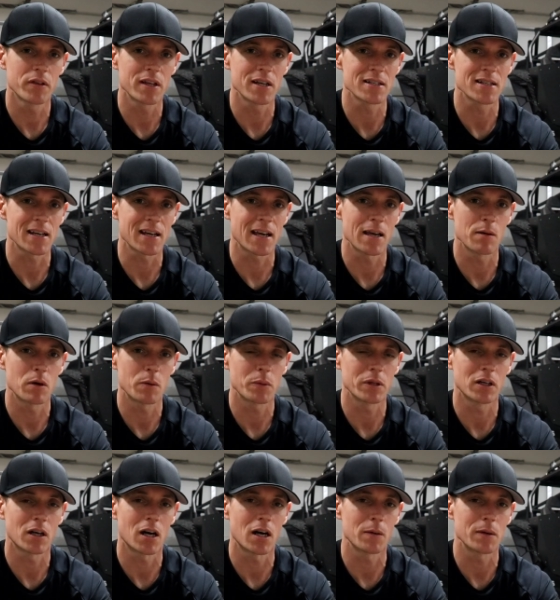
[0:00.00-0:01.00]
of things that came up in
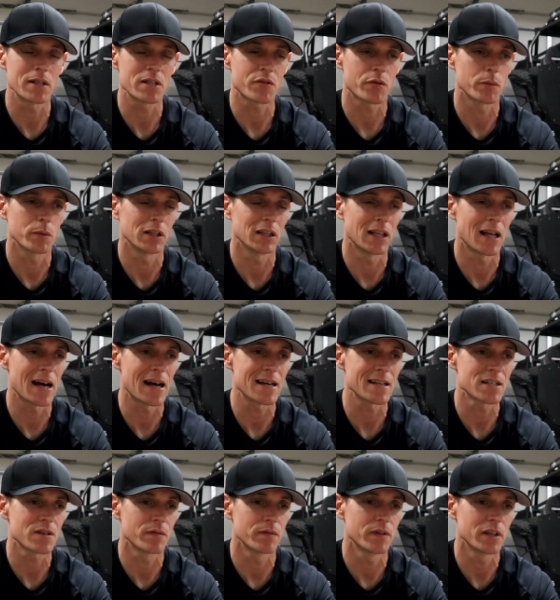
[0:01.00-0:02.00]
the comments from the
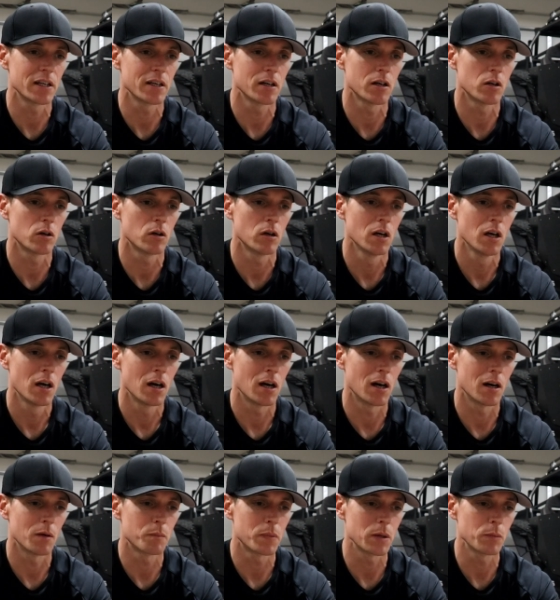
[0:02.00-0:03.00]
last video.
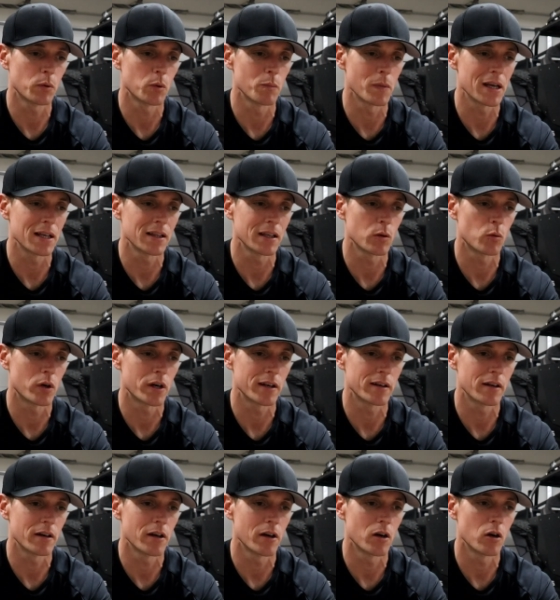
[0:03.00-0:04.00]
People mainly wanted
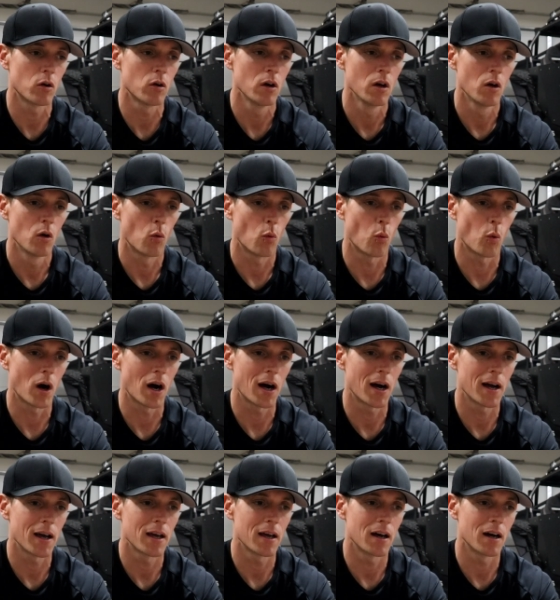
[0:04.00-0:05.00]
to know
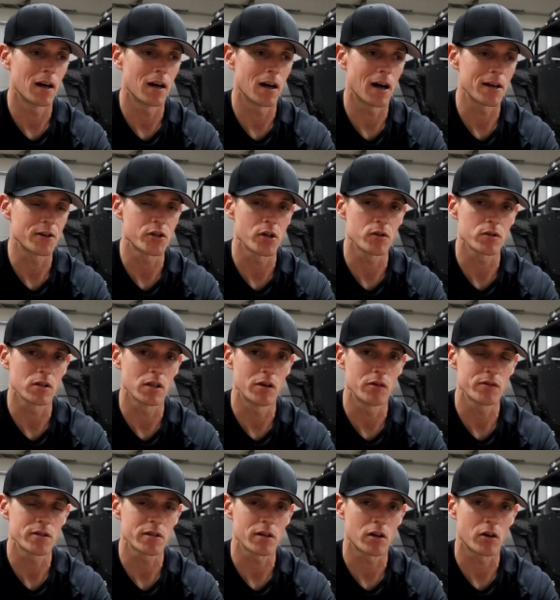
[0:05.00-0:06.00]
why I chose
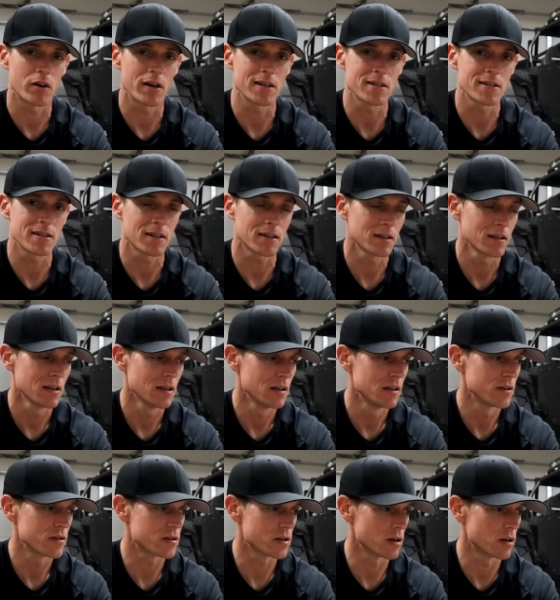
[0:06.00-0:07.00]
Lonestar Racing.
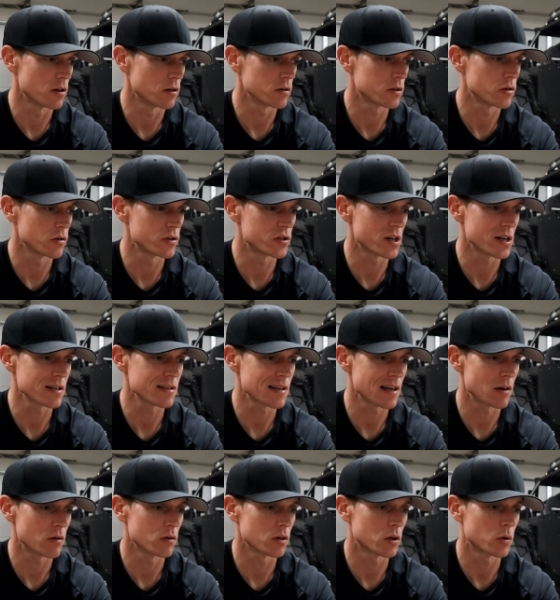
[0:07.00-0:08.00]
So to address
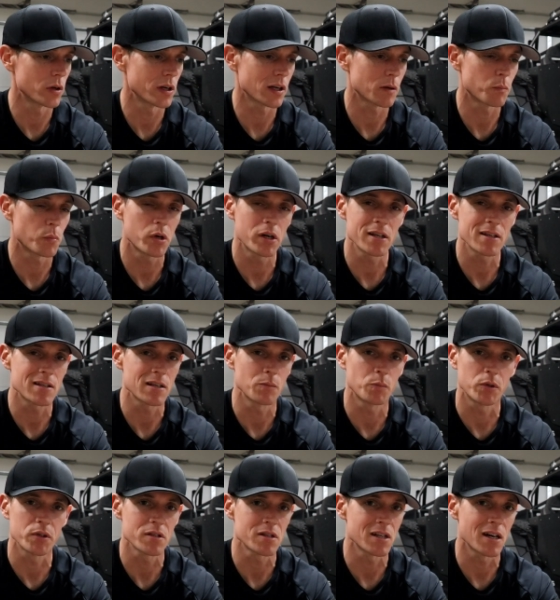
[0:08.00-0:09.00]
that real quick, pretty
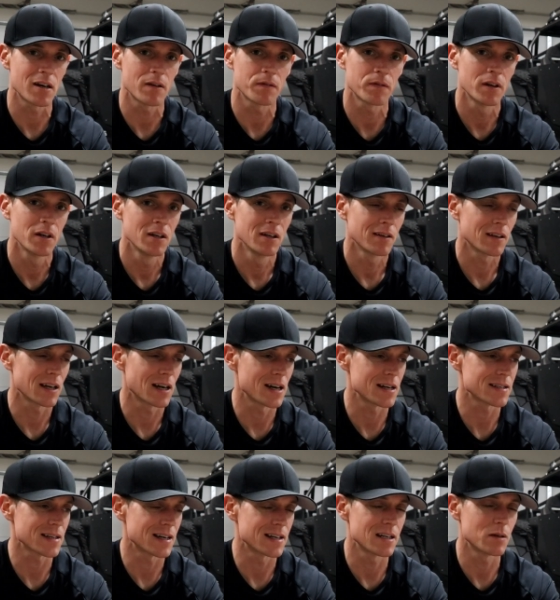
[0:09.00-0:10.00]
simple stuff.
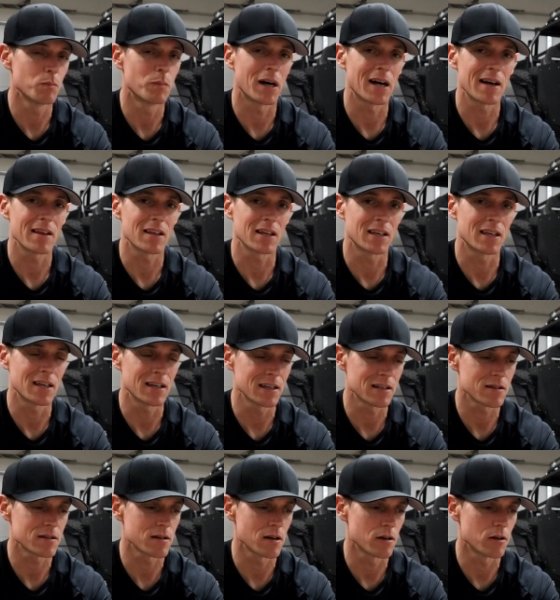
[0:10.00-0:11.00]
Guys, I did buy the
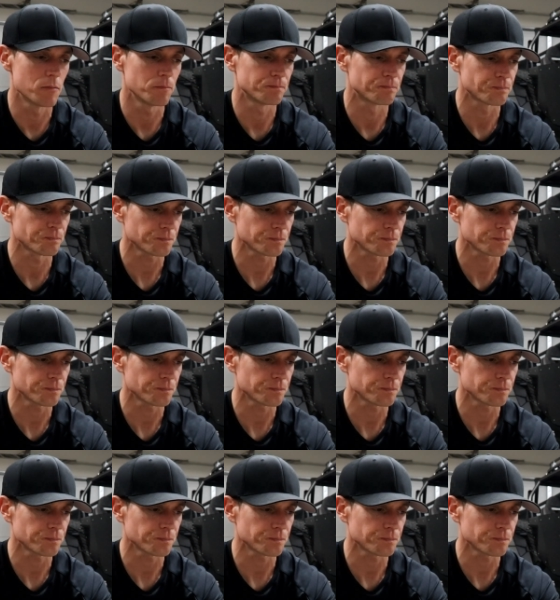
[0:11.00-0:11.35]
kit, so